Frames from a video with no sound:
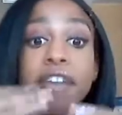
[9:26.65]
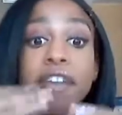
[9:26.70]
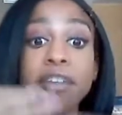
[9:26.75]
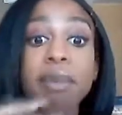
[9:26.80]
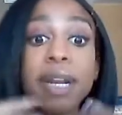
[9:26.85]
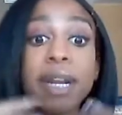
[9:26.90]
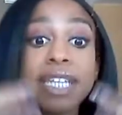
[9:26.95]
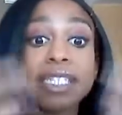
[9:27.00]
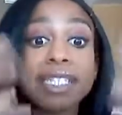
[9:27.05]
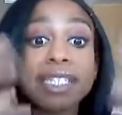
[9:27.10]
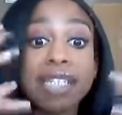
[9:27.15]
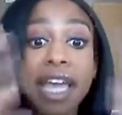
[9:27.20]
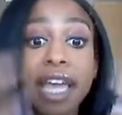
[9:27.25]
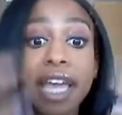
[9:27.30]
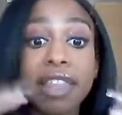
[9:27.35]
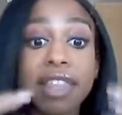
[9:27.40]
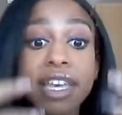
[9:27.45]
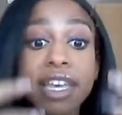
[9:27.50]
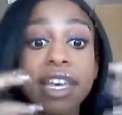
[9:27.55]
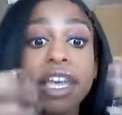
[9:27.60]
Everybody's
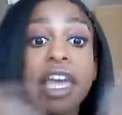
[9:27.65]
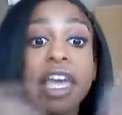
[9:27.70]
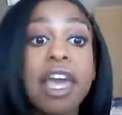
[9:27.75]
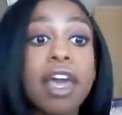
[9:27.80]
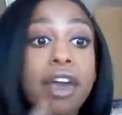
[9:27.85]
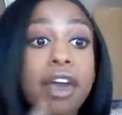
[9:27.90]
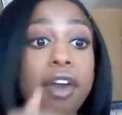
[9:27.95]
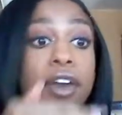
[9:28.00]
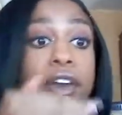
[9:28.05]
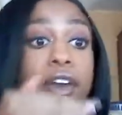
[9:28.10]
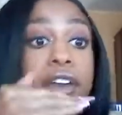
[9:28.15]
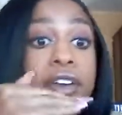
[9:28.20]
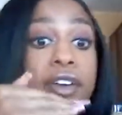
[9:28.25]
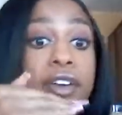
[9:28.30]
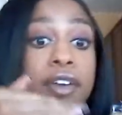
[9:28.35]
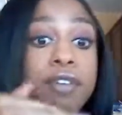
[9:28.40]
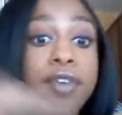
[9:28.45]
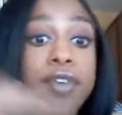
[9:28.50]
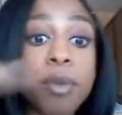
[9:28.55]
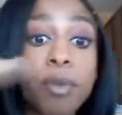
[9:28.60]
saying the
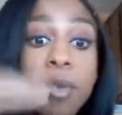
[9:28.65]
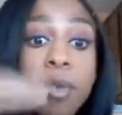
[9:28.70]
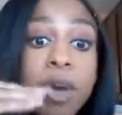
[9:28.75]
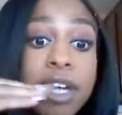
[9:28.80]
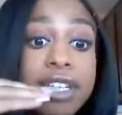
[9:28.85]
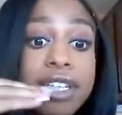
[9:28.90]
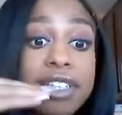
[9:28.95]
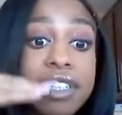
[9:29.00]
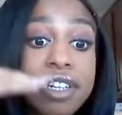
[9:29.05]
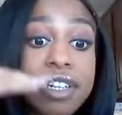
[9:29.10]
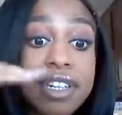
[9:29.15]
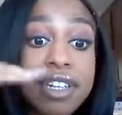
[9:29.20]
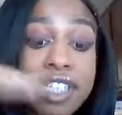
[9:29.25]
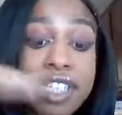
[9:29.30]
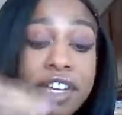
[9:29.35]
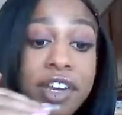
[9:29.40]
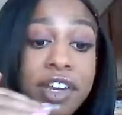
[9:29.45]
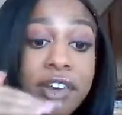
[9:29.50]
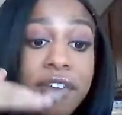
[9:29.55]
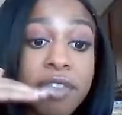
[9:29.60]
from one
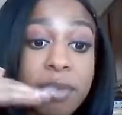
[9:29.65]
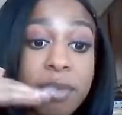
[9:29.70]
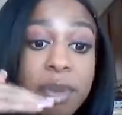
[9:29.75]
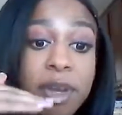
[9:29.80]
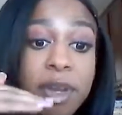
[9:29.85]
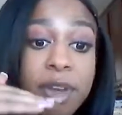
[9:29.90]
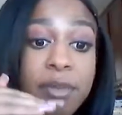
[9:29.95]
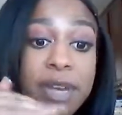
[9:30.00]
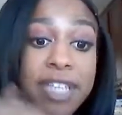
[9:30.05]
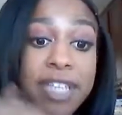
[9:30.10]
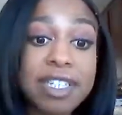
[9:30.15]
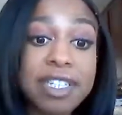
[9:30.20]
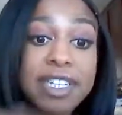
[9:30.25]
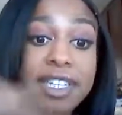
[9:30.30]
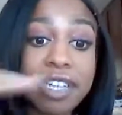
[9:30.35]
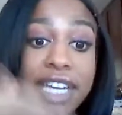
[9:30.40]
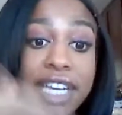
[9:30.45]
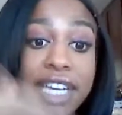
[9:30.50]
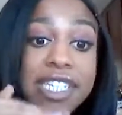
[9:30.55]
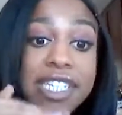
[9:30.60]
tier of the pyramid to
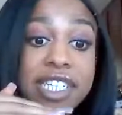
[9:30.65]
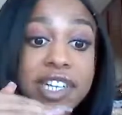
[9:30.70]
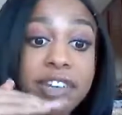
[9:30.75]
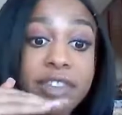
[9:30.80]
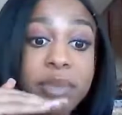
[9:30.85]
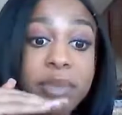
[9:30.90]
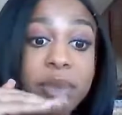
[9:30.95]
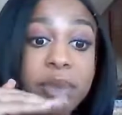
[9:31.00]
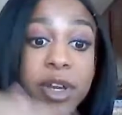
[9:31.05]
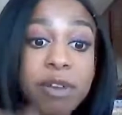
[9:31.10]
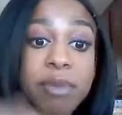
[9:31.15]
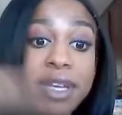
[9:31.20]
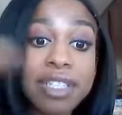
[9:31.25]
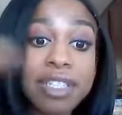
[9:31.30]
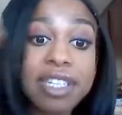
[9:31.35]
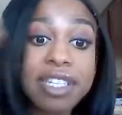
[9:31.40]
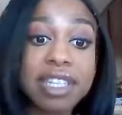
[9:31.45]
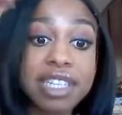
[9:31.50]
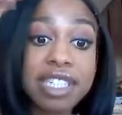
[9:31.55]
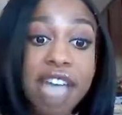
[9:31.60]
the next tier of the
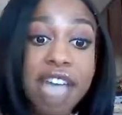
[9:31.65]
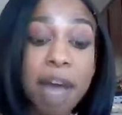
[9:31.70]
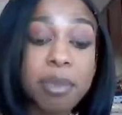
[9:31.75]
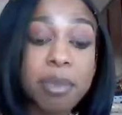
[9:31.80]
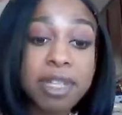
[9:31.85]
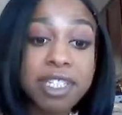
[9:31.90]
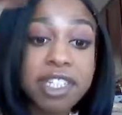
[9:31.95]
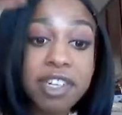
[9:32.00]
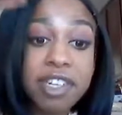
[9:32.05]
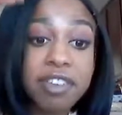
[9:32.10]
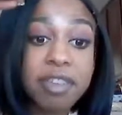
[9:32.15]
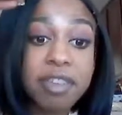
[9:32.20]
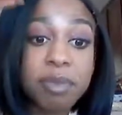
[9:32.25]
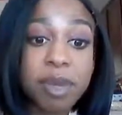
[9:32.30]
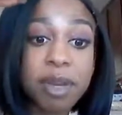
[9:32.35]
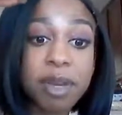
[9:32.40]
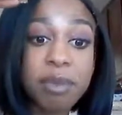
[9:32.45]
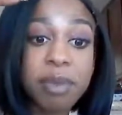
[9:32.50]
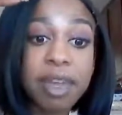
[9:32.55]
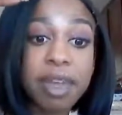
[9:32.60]
pyramid to the top of the tier of the
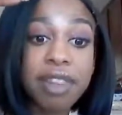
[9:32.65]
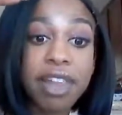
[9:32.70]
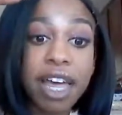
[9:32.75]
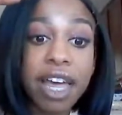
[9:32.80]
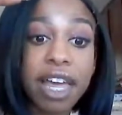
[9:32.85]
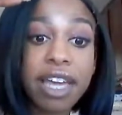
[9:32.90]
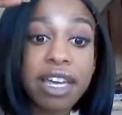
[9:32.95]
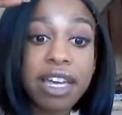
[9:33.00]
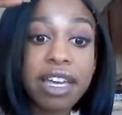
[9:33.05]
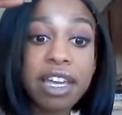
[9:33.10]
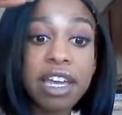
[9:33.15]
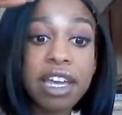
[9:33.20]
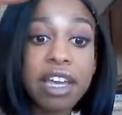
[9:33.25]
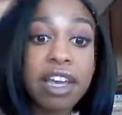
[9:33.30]
pyramid, like